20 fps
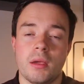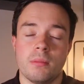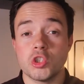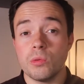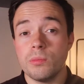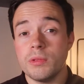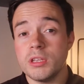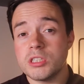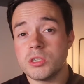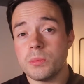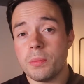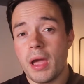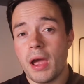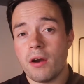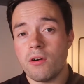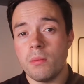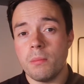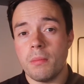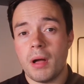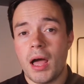Something to
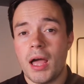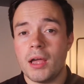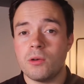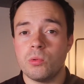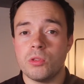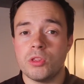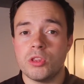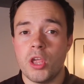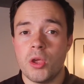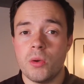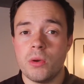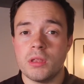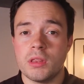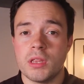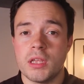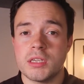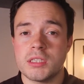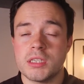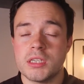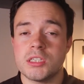bear in mind with doing
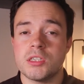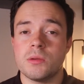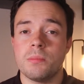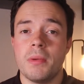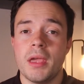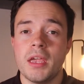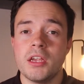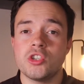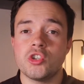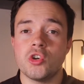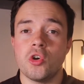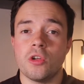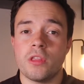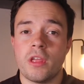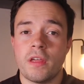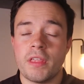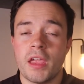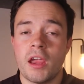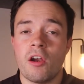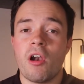this is to make sure
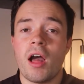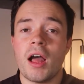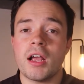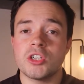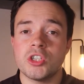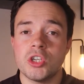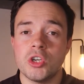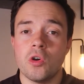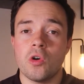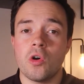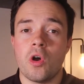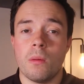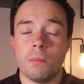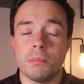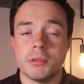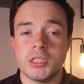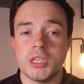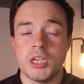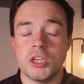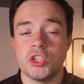that they are actually your
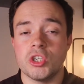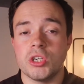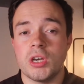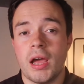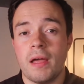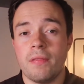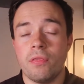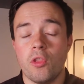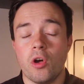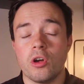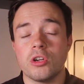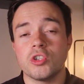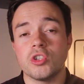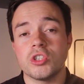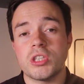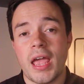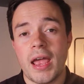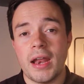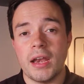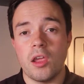competition and not
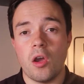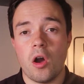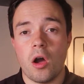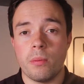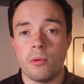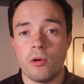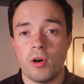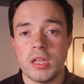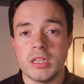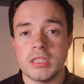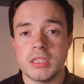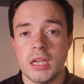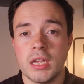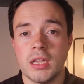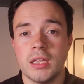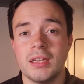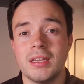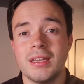just any operator.